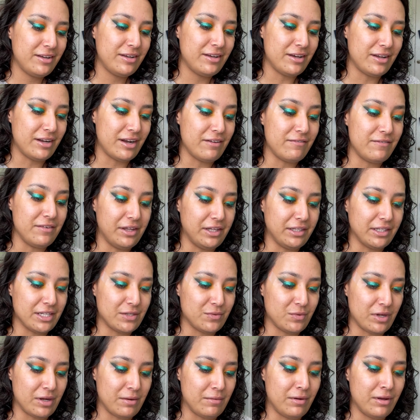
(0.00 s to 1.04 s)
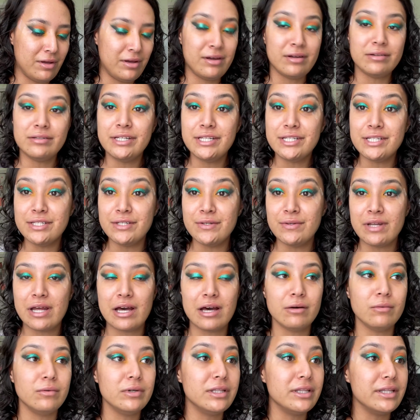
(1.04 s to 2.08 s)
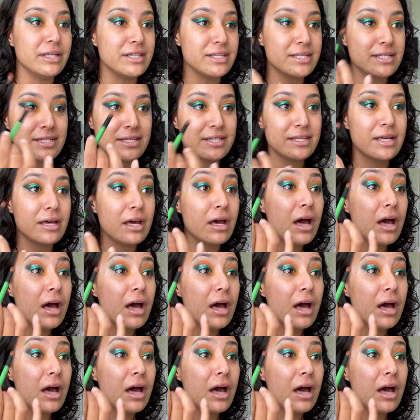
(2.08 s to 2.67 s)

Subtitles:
And I feel like that's what I need to do now with this.